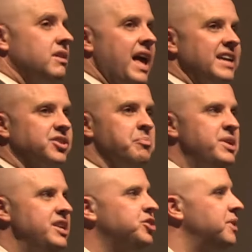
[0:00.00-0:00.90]
as
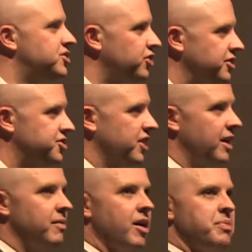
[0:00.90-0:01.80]
impeachment starts to
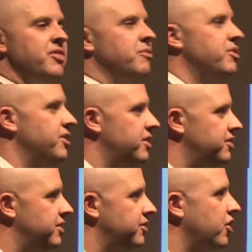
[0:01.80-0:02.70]
come up and the, the,
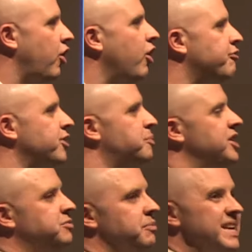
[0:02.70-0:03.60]
the, the call for
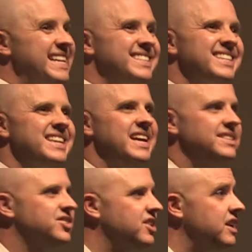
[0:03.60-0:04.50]
impeachment begins to gain
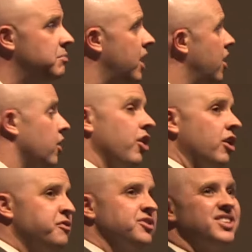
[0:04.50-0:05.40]
steam,
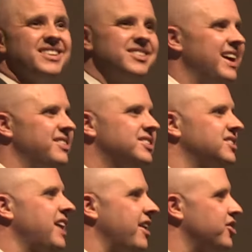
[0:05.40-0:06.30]
Garfield says, eh, this
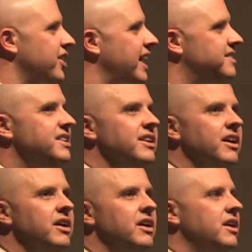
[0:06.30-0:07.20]
is not a good
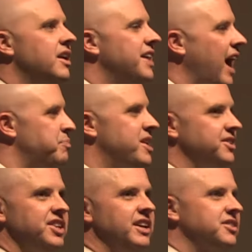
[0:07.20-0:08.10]
idea, not because
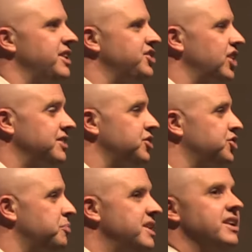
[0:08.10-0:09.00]
he doesn't think Johnson
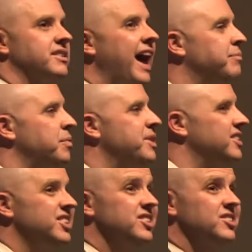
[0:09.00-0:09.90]
should be kicked out, but
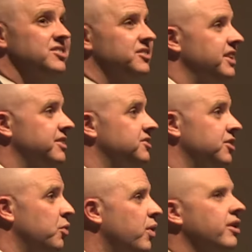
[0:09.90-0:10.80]
because he just doesn't think it's
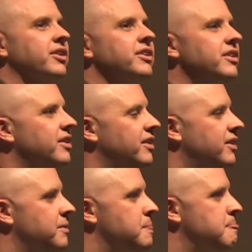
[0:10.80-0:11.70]
going to work.
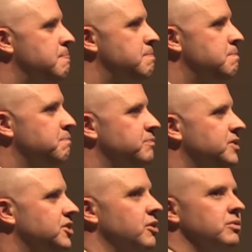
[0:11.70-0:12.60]

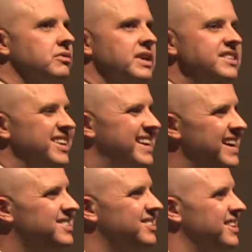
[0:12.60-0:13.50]
So he's
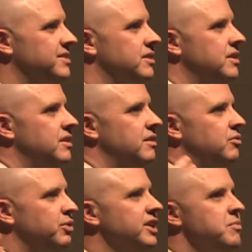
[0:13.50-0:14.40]
against it
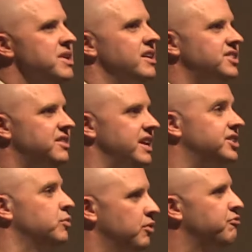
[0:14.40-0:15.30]
really because he thinks
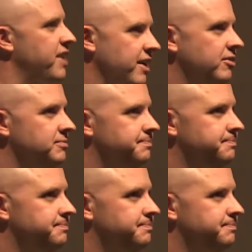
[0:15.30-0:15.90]
it will fail.